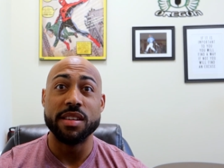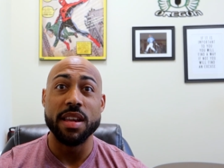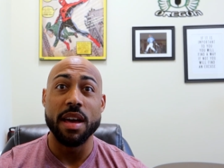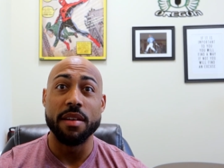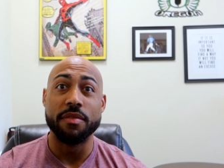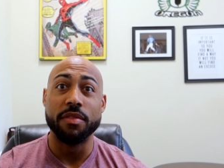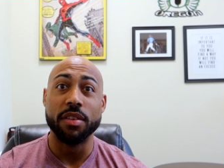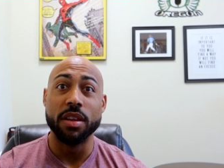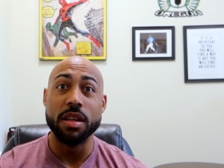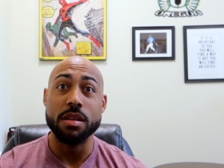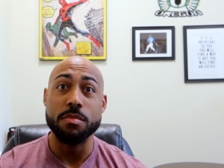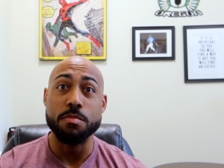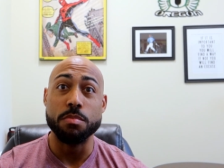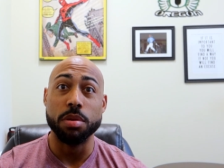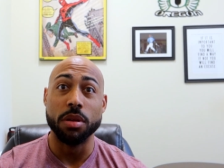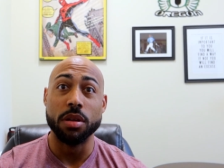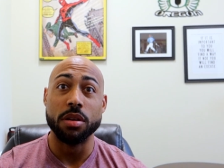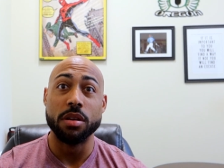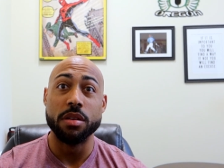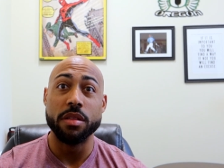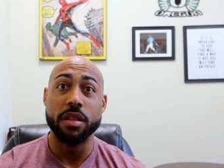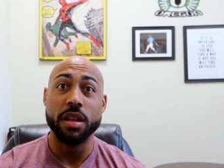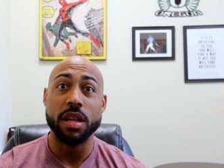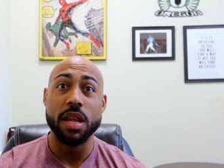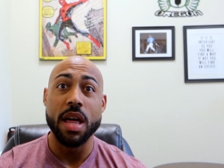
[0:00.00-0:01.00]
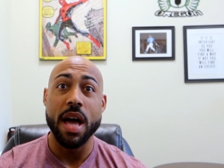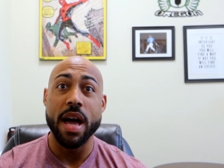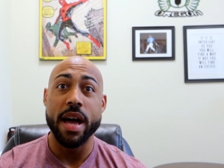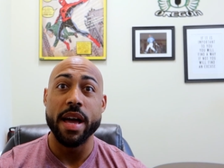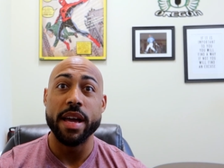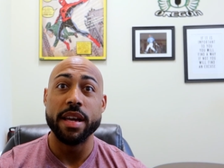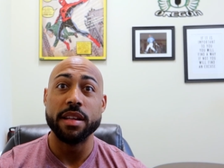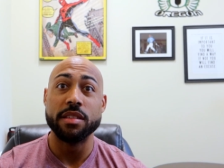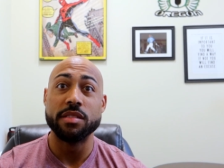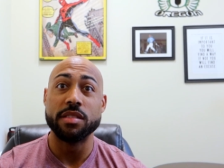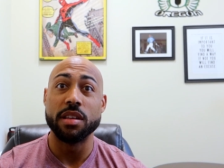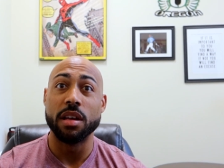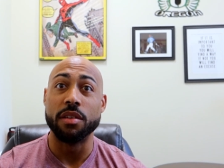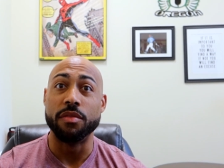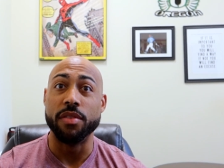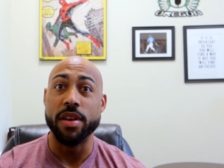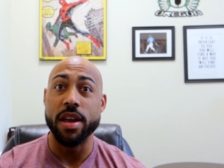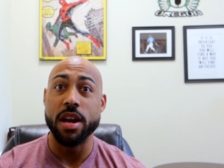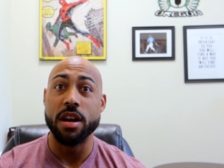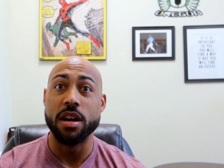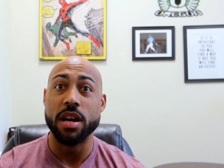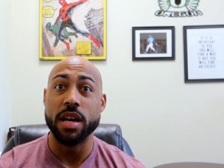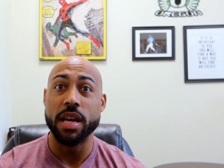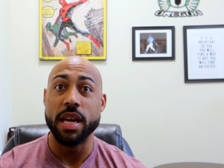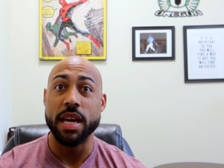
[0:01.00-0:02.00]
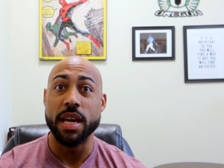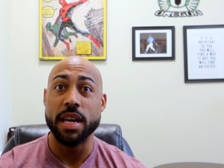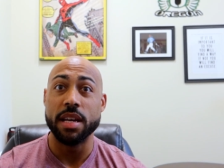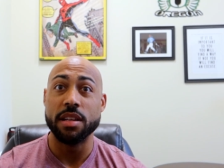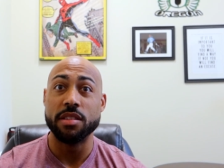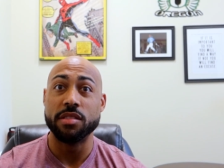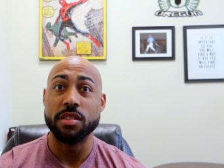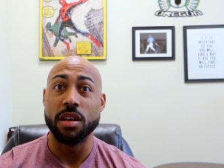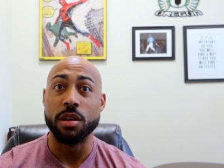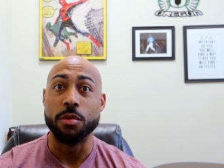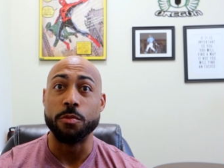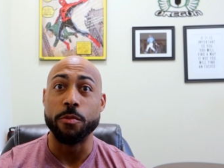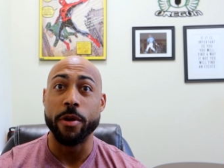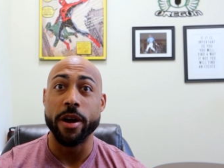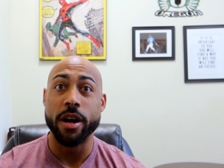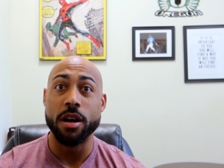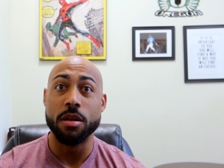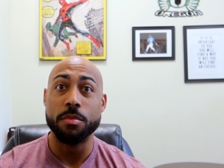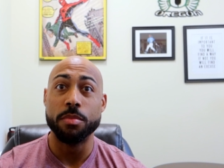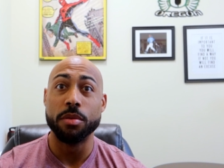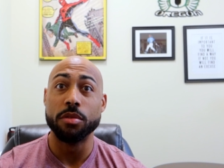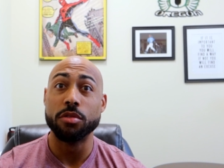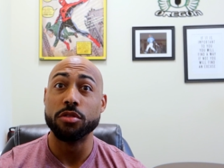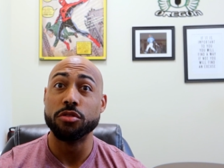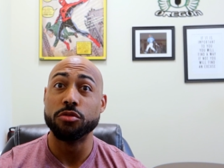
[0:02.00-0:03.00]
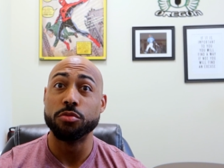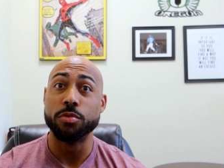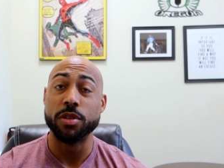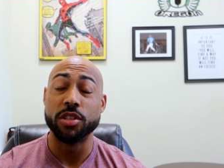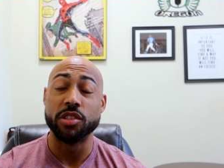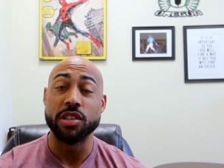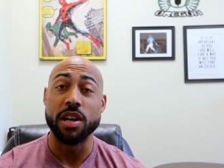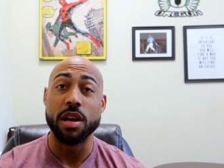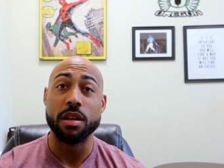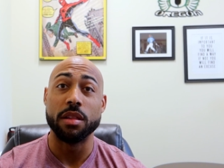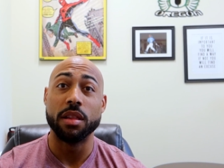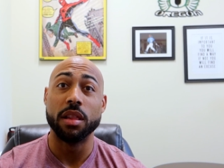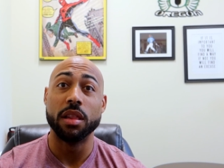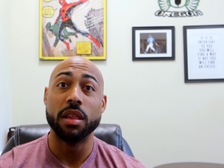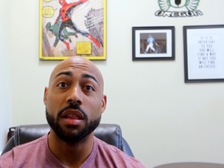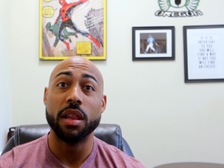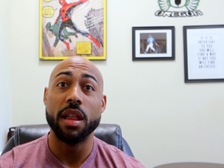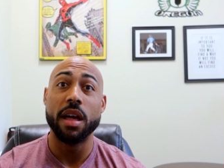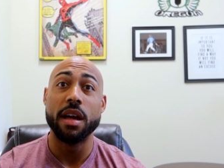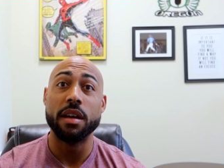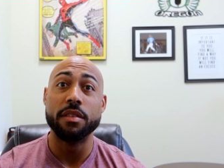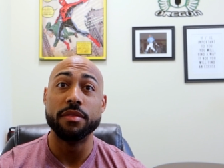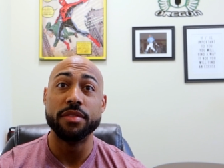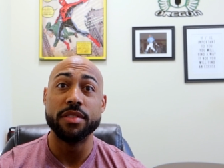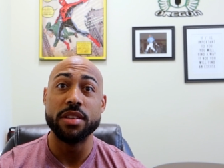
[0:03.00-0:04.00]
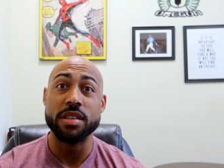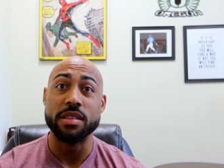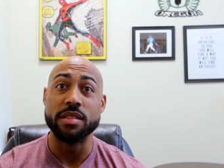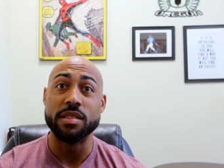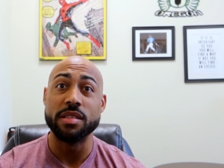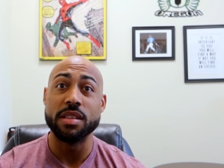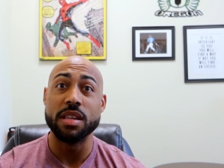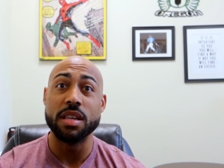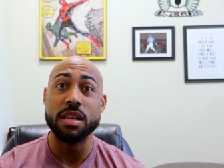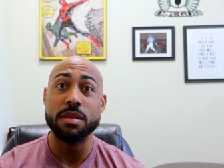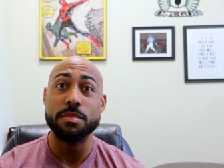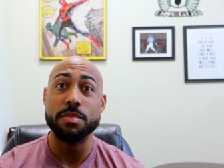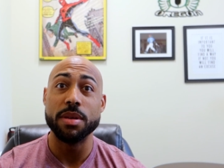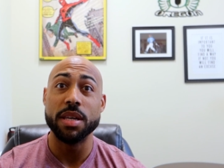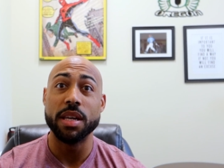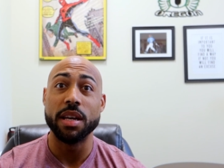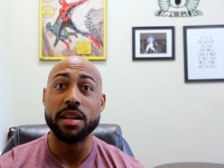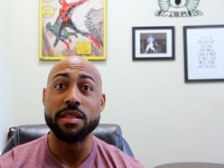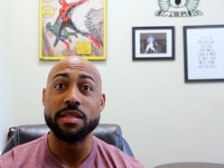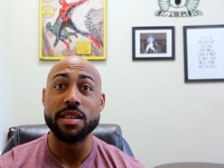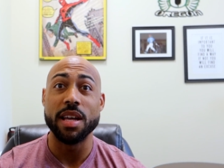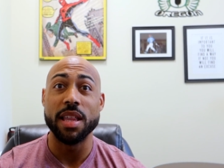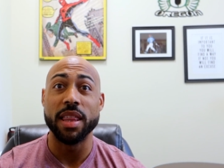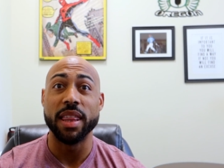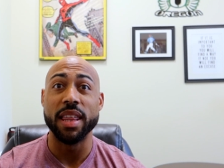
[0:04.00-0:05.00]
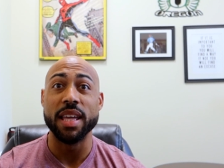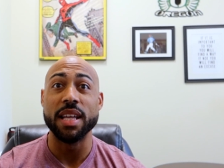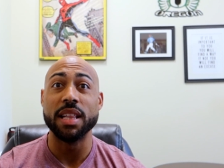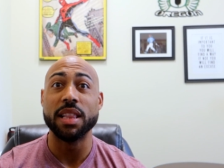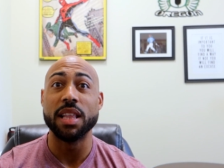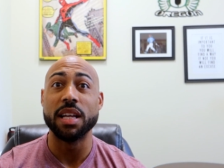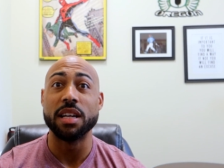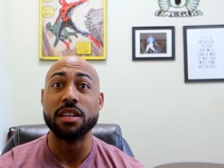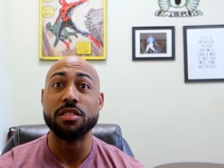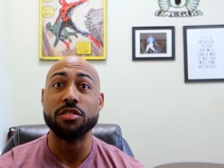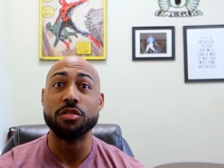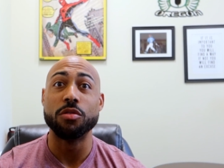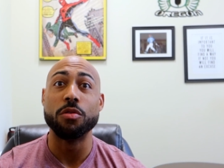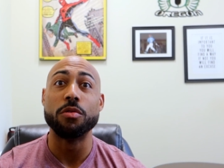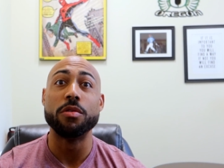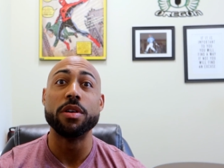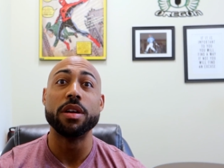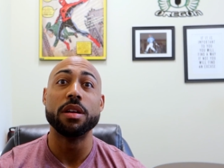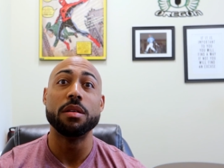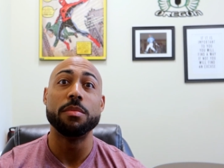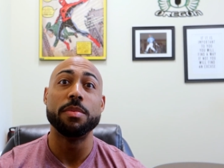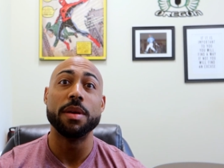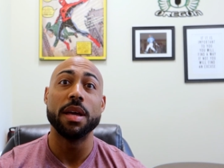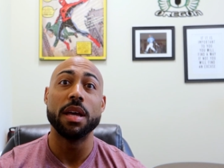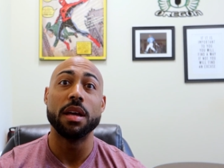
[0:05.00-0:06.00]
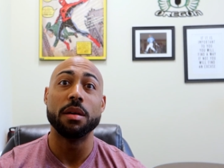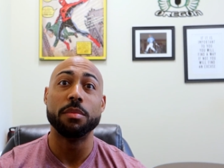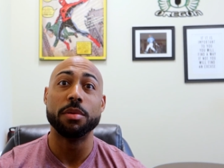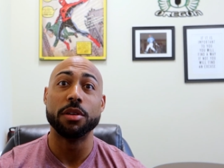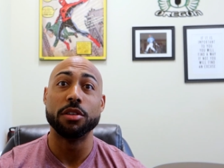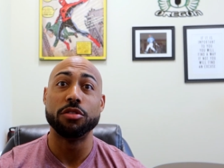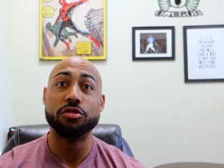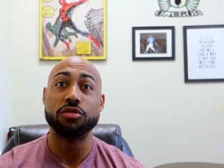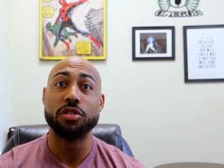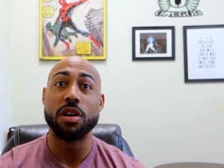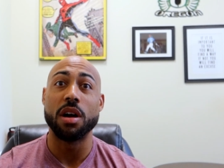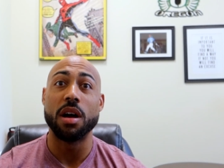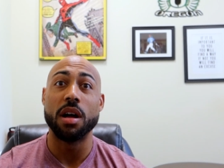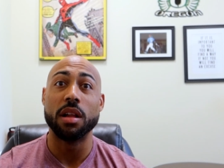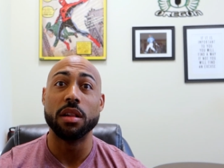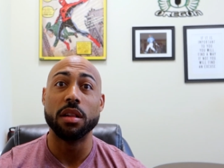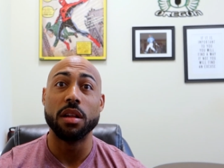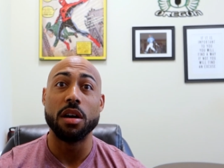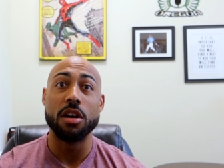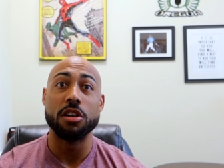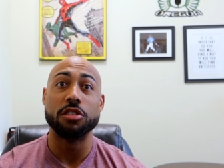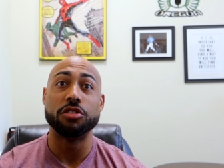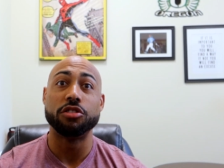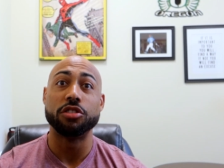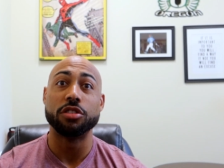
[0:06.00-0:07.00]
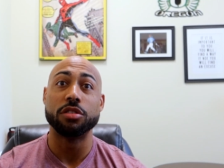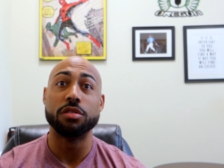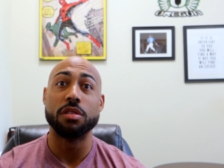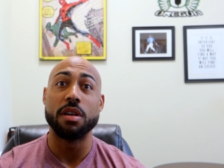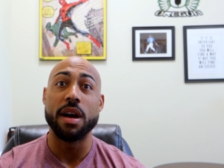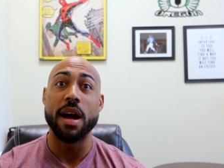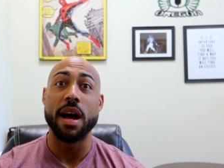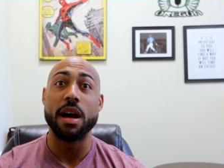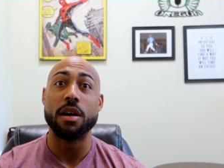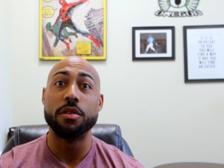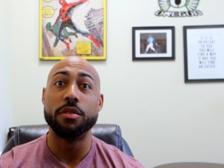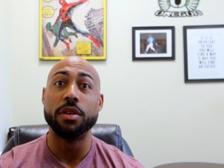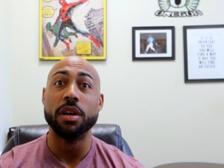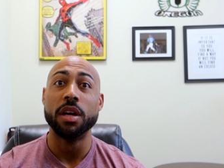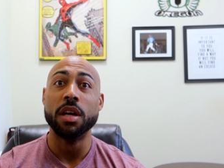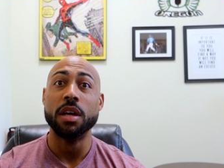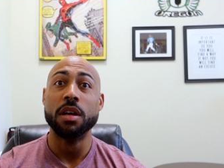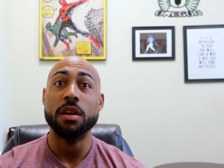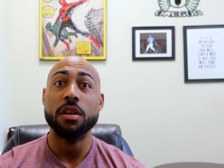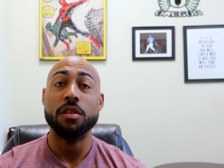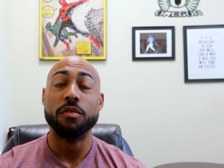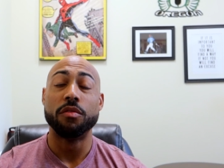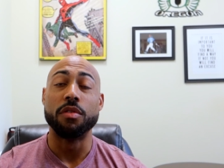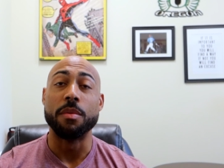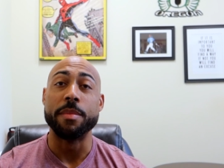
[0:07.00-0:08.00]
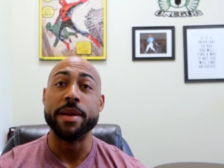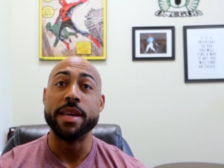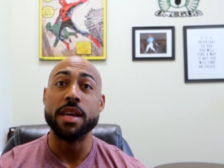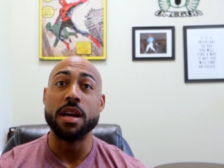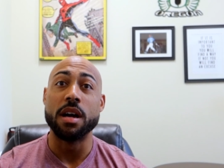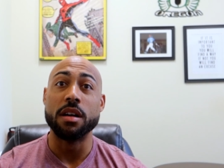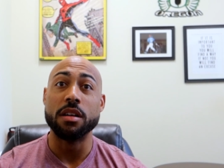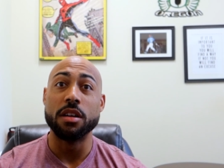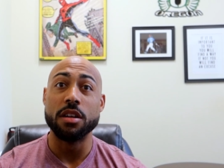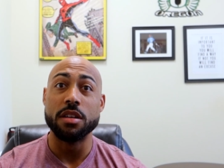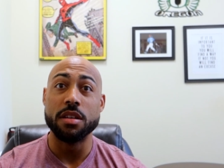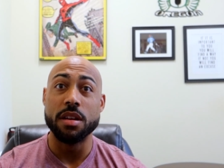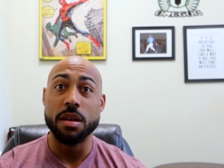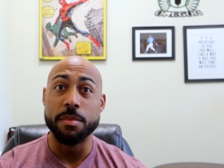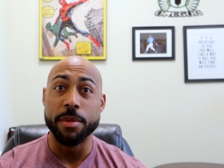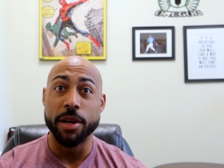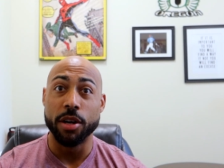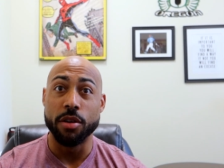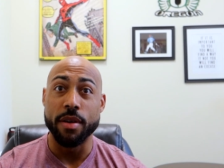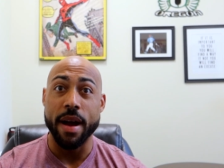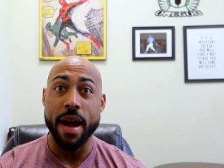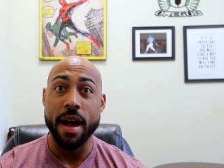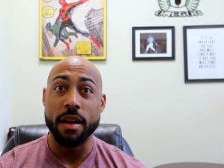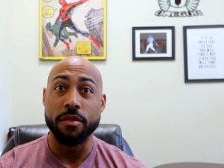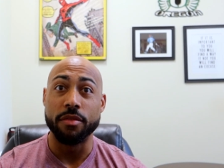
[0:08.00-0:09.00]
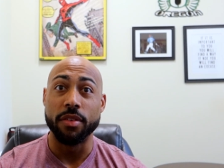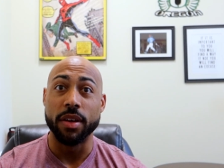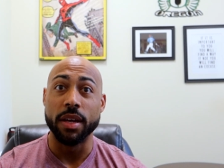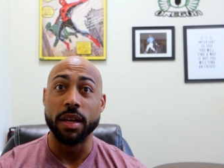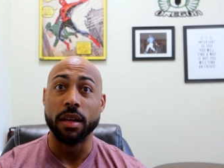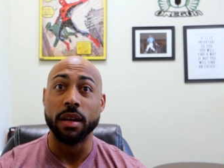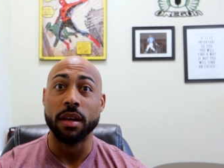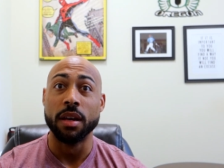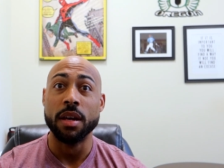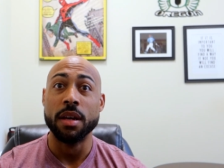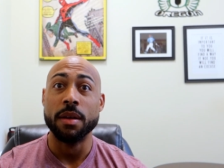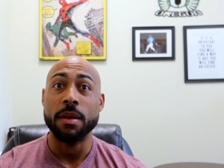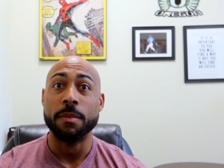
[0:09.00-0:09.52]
definitely blur the lines of hearing aids and wearables, which I love to see, because I think that it's going to be able to draw a larger crowd from a younger demographic